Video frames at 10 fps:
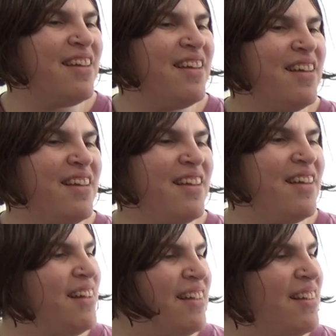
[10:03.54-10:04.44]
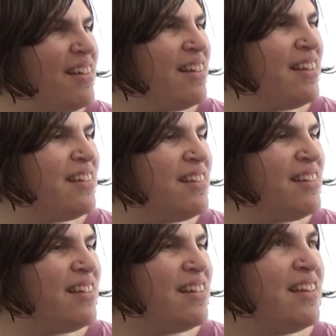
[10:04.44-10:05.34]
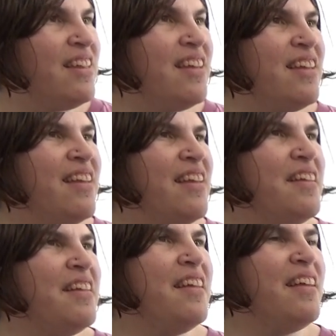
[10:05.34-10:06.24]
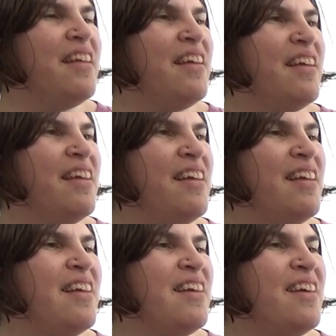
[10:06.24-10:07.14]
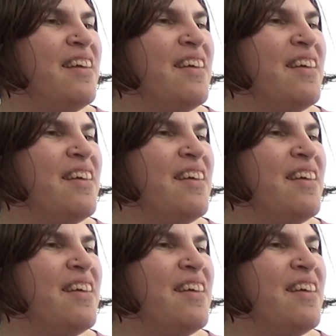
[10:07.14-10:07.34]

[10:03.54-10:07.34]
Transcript: This person isn't speaking.